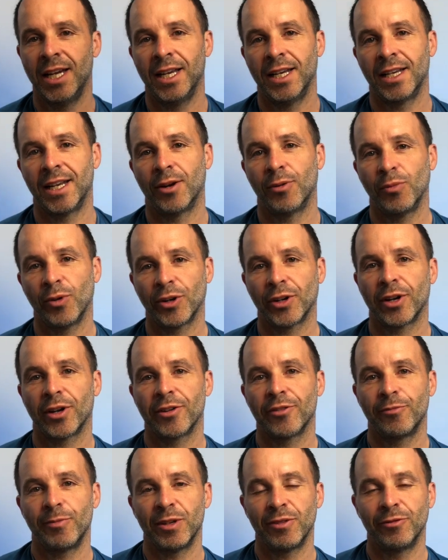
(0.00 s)
Now, what
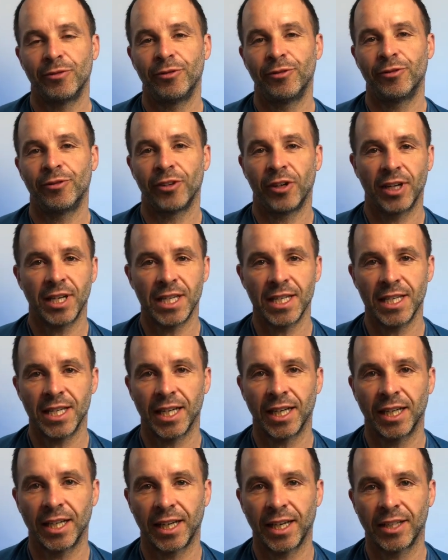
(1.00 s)
I've been
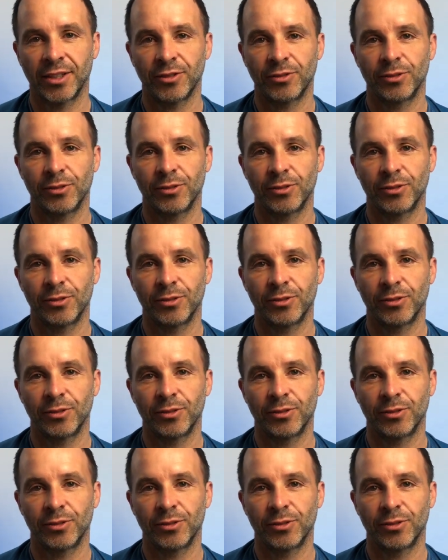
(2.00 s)
finding, I guess,